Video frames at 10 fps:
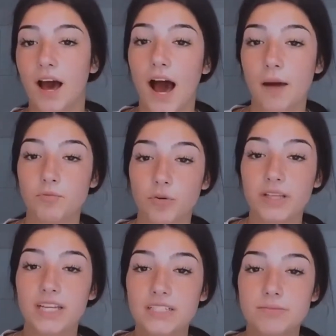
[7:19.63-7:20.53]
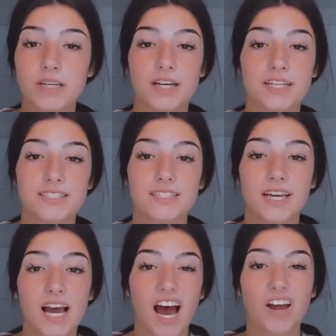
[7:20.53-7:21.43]
I'm doing this because
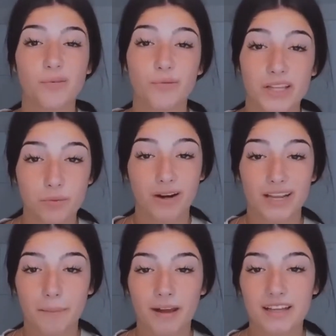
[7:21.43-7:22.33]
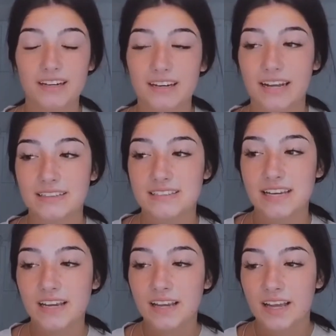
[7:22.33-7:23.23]
I really want to get back into
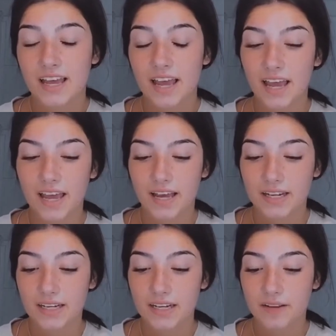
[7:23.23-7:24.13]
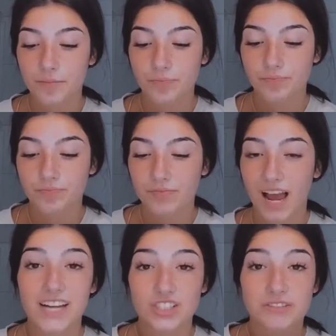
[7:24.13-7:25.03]
dancing, and
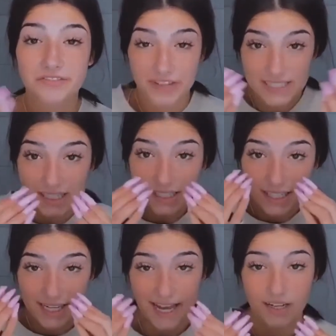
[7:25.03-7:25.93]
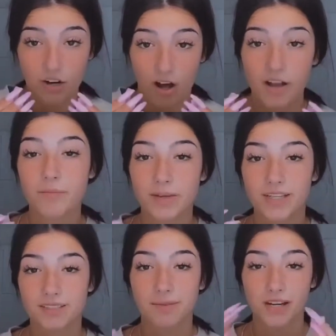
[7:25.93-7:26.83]
I just physically cannot
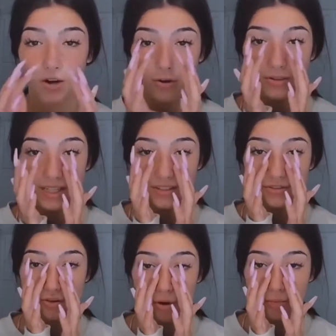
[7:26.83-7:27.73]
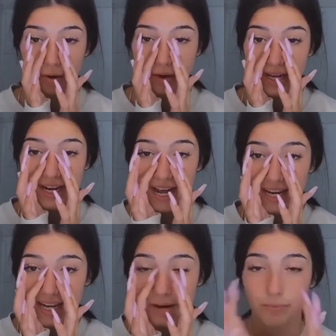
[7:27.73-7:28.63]
because my nose is so broken and I
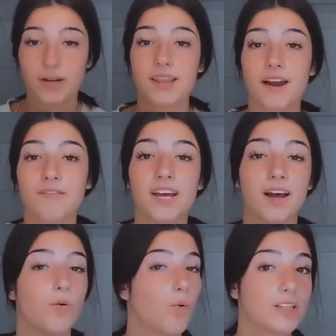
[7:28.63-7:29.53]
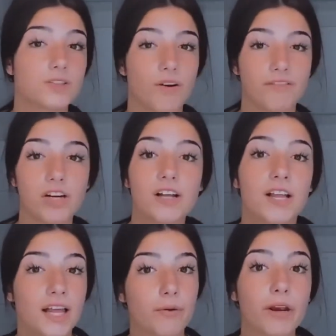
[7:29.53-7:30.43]
can't breathe out of it whatsoever.
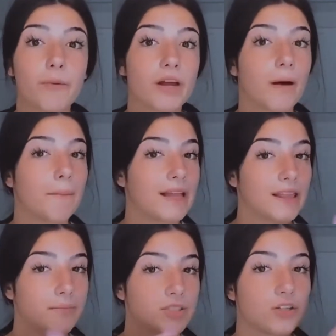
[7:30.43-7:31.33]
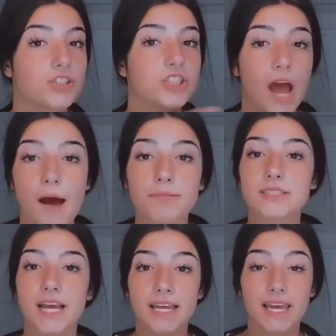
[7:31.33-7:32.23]
Like, when I wake up, my lips are chapped
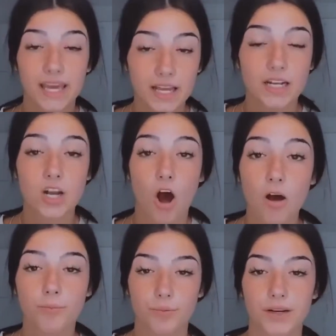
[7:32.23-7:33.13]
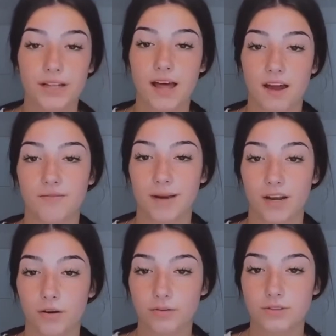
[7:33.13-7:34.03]
because I cannot breathe out of my
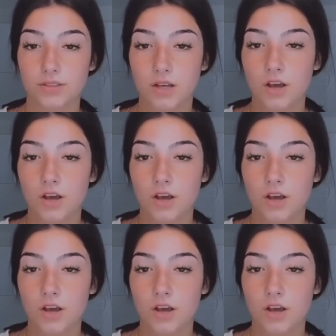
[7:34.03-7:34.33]
nose.